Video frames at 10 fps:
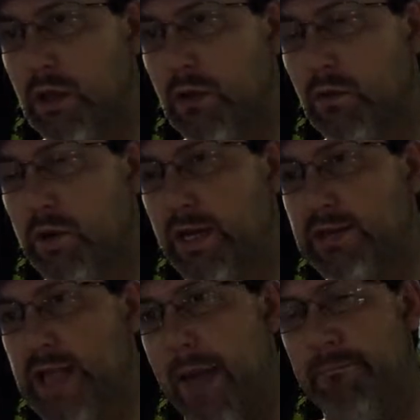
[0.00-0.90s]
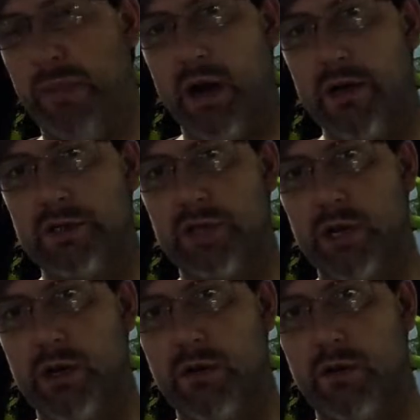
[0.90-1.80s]
what is that,
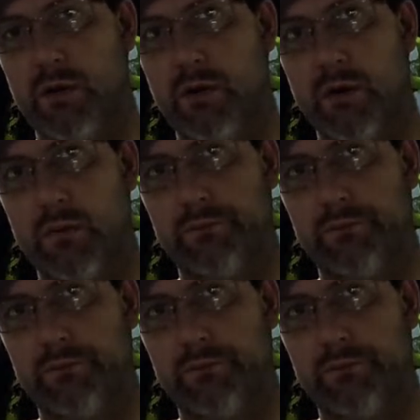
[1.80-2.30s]
Barstow? Or